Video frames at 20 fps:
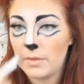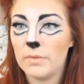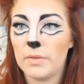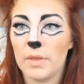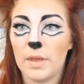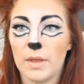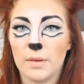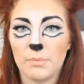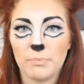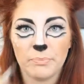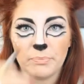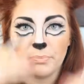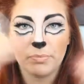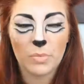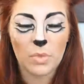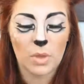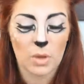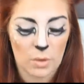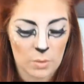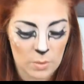than
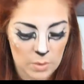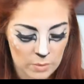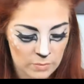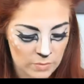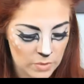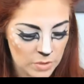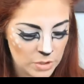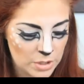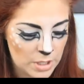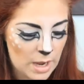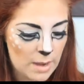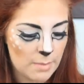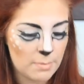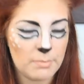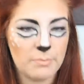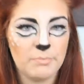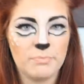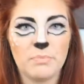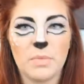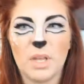going over top,
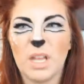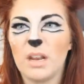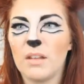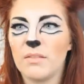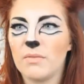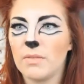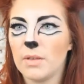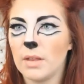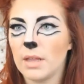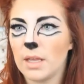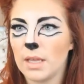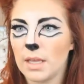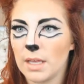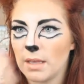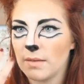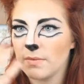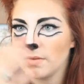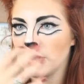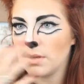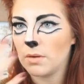and I feel like it
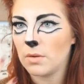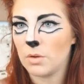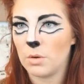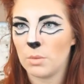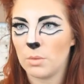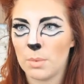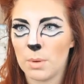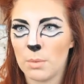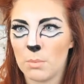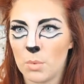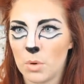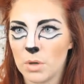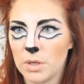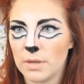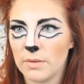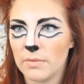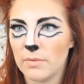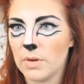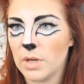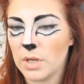gives it a little bit more
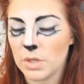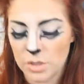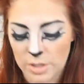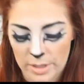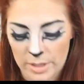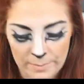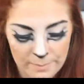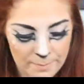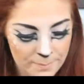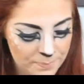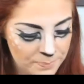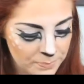definition.